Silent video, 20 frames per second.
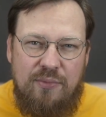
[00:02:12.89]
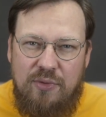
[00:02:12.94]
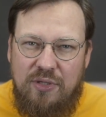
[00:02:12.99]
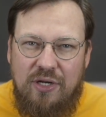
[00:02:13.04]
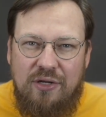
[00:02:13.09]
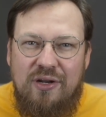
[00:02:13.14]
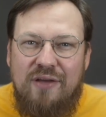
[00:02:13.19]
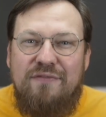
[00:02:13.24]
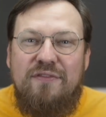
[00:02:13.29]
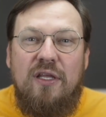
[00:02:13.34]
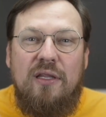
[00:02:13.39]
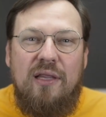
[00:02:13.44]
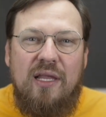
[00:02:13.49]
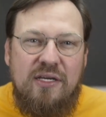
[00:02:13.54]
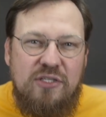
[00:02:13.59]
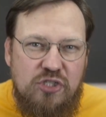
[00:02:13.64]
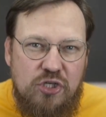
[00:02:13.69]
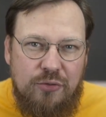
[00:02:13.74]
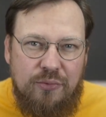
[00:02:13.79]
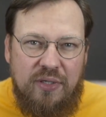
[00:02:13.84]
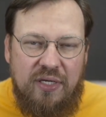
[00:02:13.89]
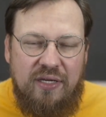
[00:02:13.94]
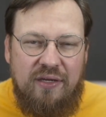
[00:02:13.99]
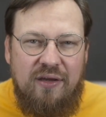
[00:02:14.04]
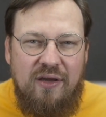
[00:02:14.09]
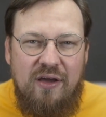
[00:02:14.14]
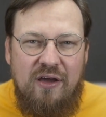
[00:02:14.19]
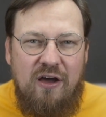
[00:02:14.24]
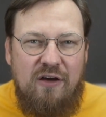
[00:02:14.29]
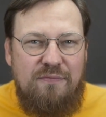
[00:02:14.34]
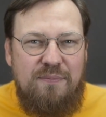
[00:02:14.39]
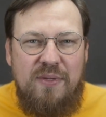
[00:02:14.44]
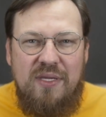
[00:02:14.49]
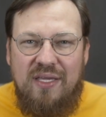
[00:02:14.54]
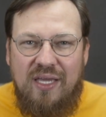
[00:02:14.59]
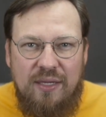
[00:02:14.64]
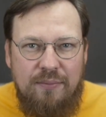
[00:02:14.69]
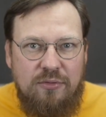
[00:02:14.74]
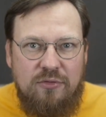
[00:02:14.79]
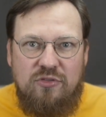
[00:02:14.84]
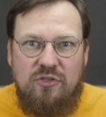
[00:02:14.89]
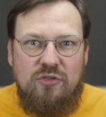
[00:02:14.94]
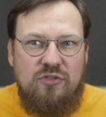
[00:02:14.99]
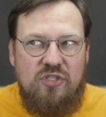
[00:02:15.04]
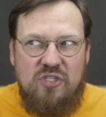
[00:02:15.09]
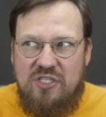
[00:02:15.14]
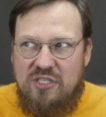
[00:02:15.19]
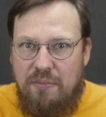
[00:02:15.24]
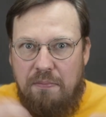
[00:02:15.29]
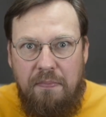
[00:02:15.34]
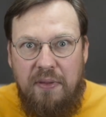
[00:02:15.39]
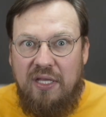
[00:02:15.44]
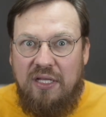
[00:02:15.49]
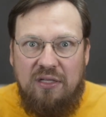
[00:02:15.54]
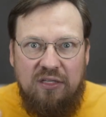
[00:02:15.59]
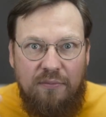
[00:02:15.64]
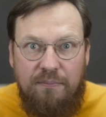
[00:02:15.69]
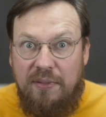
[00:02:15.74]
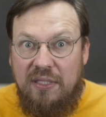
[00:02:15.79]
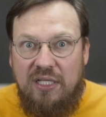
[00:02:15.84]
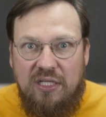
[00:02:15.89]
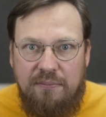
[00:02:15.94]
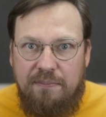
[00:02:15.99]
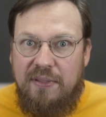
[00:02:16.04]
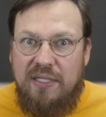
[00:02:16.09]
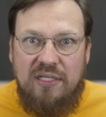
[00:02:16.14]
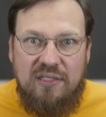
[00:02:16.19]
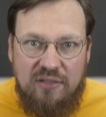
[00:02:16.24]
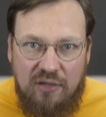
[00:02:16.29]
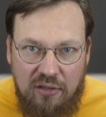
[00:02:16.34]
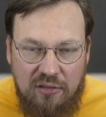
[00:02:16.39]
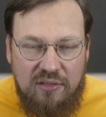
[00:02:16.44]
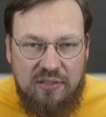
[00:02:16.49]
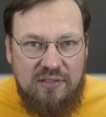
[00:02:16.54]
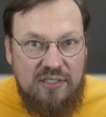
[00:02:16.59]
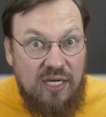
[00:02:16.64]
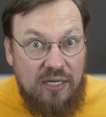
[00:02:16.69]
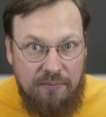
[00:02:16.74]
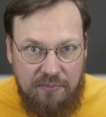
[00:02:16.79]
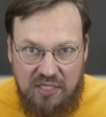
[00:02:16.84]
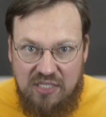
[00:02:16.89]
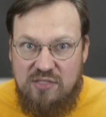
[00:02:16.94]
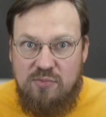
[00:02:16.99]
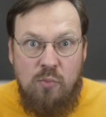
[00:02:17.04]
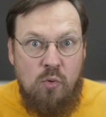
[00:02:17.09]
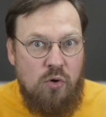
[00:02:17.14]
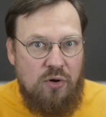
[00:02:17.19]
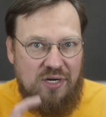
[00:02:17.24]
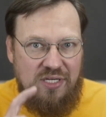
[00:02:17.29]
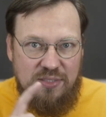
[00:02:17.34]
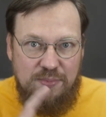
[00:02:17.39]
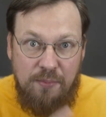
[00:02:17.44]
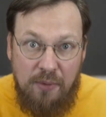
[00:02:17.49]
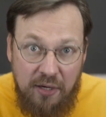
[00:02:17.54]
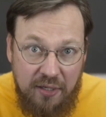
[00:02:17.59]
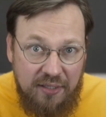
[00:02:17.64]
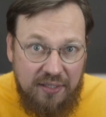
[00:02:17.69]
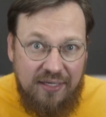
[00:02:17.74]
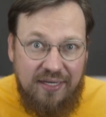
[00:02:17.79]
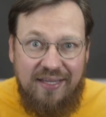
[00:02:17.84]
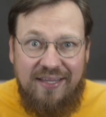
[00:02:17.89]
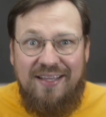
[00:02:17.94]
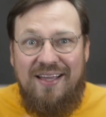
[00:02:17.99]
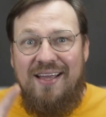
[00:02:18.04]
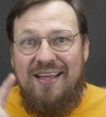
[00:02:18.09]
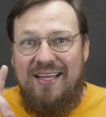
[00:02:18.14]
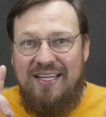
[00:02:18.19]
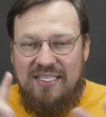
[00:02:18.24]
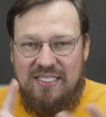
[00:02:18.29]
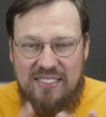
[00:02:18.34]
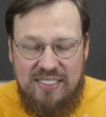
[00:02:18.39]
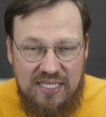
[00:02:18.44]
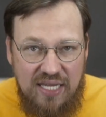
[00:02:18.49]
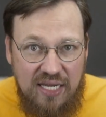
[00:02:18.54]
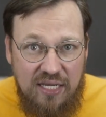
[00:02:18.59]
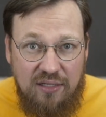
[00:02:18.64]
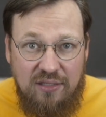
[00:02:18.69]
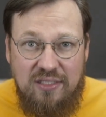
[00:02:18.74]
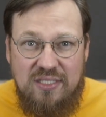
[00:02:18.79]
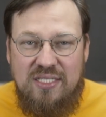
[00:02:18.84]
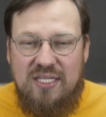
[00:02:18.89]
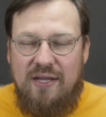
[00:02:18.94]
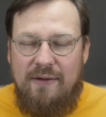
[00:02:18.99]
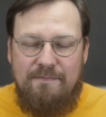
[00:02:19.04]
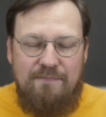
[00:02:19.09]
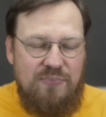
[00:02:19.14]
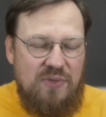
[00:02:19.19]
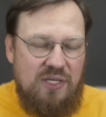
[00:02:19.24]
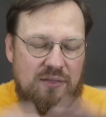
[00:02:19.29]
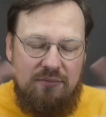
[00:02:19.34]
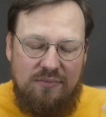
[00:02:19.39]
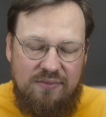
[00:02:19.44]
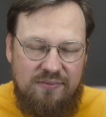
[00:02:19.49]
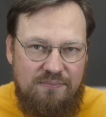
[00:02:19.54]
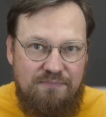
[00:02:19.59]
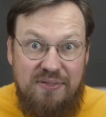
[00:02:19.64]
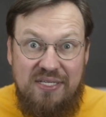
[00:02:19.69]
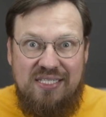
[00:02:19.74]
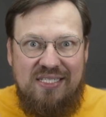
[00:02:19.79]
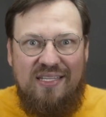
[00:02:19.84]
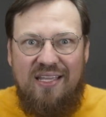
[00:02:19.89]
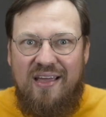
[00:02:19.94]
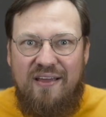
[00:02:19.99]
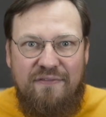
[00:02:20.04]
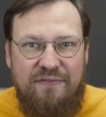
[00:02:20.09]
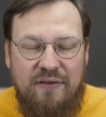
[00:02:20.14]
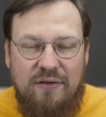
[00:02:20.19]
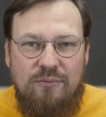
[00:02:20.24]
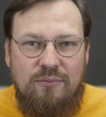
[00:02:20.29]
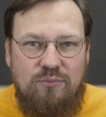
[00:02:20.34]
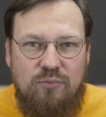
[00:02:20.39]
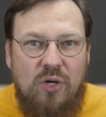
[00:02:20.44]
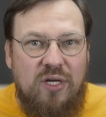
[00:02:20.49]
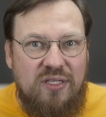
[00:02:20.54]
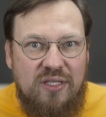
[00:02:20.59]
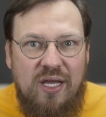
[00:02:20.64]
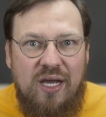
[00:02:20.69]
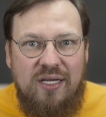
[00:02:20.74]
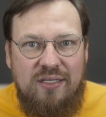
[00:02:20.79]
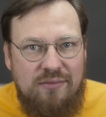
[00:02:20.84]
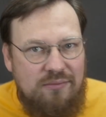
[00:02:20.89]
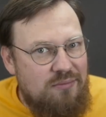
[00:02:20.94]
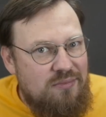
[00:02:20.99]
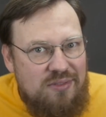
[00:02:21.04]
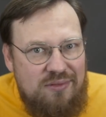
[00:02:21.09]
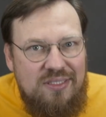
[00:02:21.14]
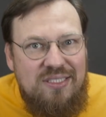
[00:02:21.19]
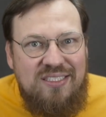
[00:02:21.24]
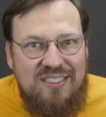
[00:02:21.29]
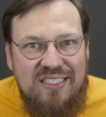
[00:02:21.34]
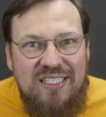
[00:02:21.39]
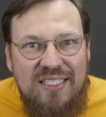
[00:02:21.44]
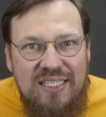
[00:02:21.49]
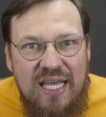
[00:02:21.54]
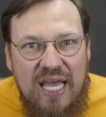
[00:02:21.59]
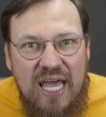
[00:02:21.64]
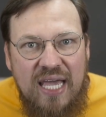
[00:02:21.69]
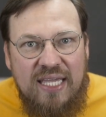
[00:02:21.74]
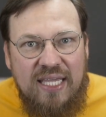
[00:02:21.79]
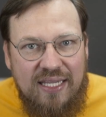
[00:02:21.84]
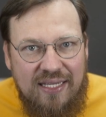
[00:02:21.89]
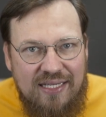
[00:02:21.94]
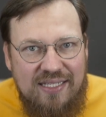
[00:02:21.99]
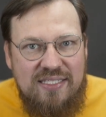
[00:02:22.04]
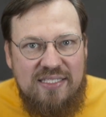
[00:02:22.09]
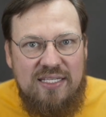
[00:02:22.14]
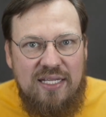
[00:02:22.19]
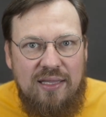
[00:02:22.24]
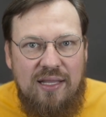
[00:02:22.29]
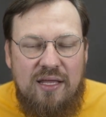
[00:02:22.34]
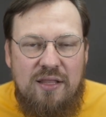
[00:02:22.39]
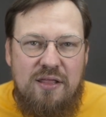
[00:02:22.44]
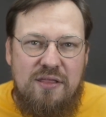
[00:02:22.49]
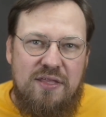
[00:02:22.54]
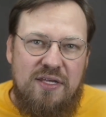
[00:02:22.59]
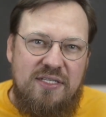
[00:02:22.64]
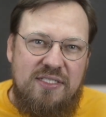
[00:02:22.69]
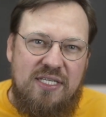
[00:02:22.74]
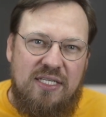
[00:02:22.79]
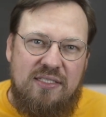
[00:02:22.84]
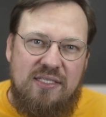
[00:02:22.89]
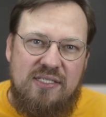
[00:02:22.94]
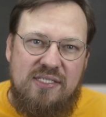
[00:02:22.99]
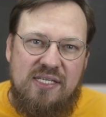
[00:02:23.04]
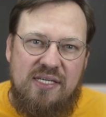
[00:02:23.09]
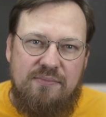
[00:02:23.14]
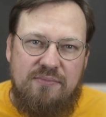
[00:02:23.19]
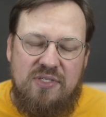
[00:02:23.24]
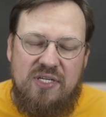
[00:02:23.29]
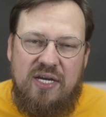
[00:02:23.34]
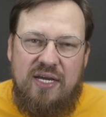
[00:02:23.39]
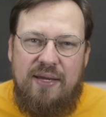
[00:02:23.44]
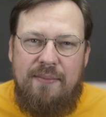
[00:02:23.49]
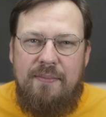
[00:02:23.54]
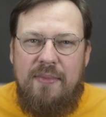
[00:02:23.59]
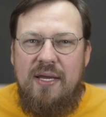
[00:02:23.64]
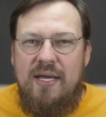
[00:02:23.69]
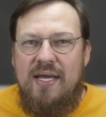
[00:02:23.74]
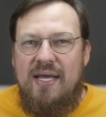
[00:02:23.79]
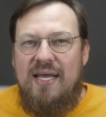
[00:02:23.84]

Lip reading: We don't have the luxury of being able to just build all the time. There's more. It's marketing and sales and biz dev and whatnot. It's indie hacking. It's a lot of things at the same time.